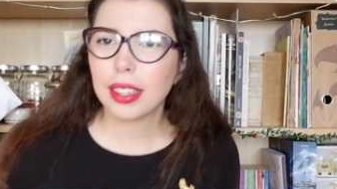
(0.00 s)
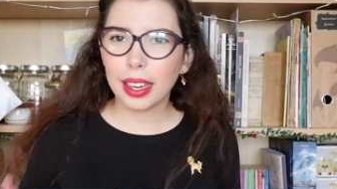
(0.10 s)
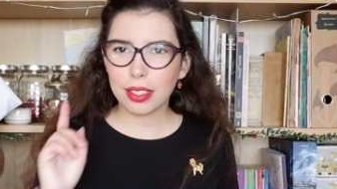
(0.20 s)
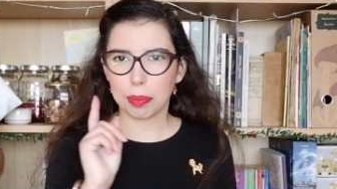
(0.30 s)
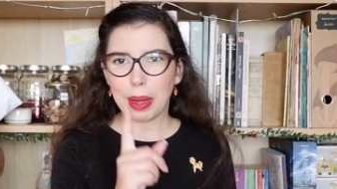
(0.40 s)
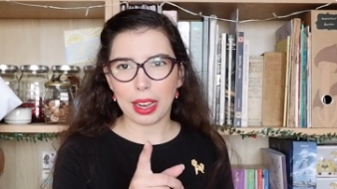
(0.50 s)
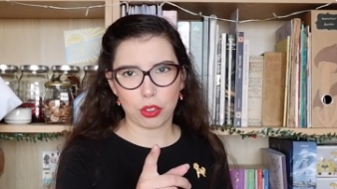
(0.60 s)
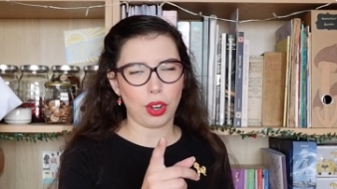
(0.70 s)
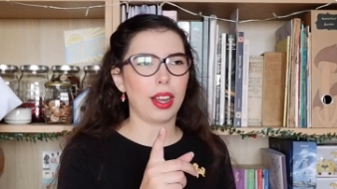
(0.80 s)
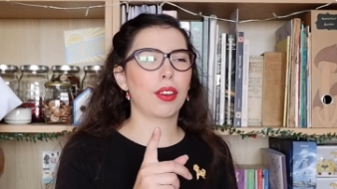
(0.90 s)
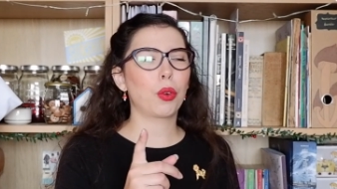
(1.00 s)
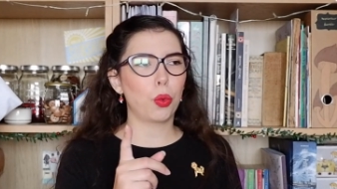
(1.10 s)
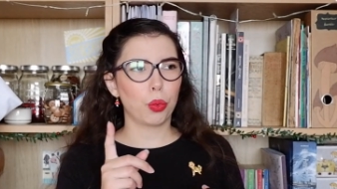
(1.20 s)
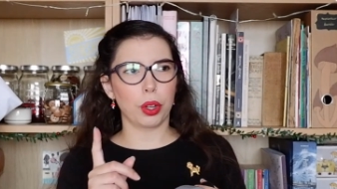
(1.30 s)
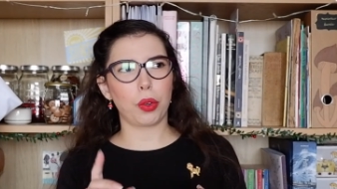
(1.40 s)
Let's backtrack
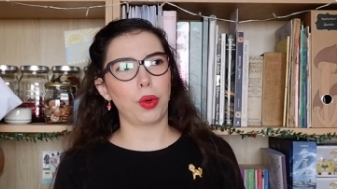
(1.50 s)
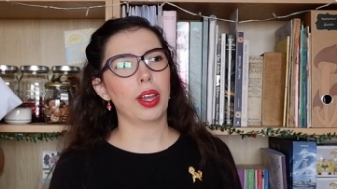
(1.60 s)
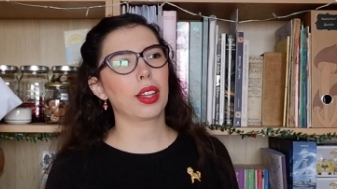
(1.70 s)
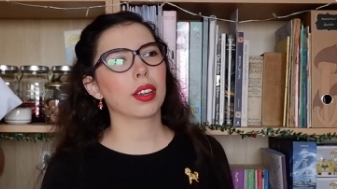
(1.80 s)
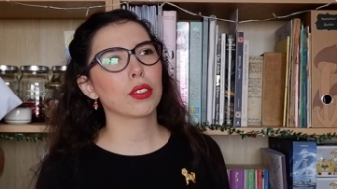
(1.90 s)
real quick.